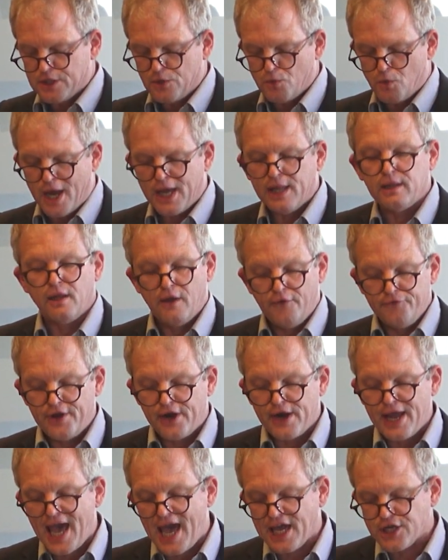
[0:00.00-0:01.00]
and while
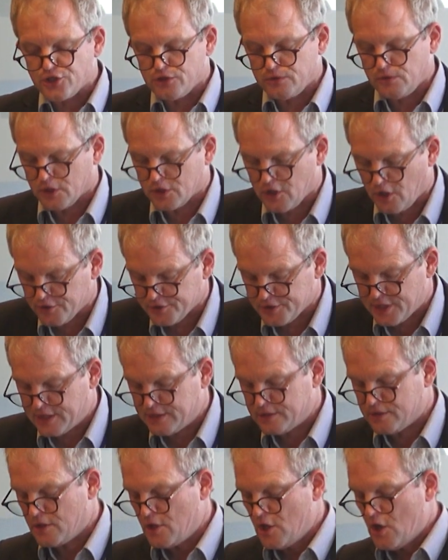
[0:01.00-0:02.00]
their actual
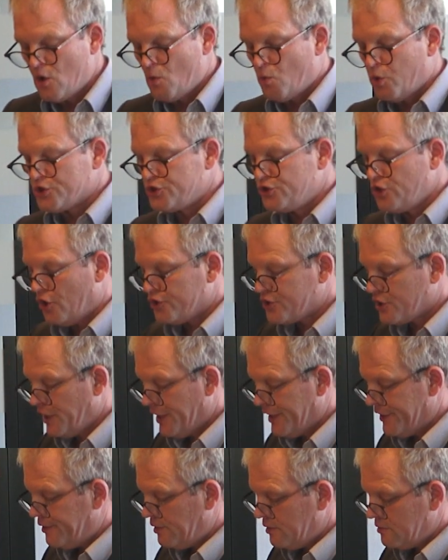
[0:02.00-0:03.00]
content was not
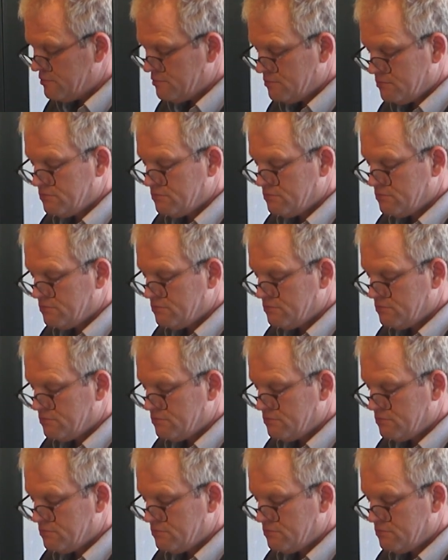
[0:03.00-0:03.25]
clear,